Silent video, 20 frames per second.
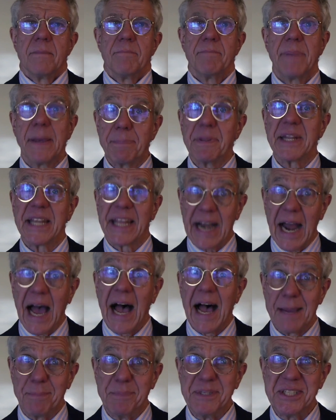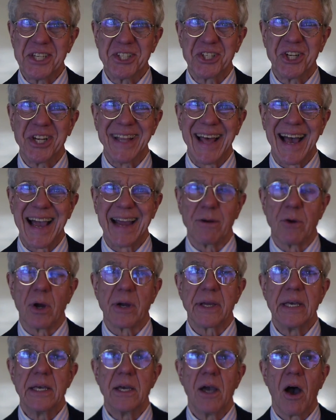People at a high position in the
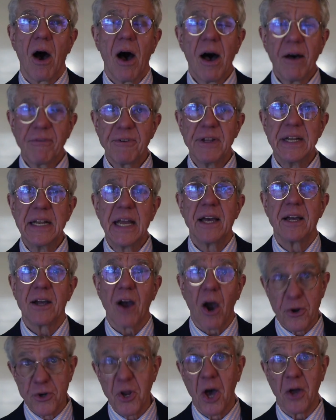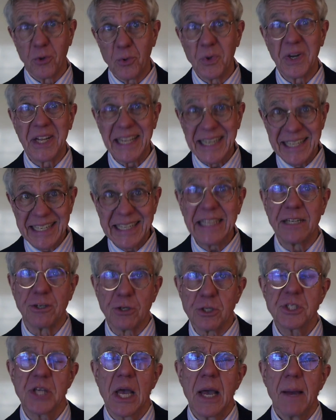hierarchy often are not only leaders,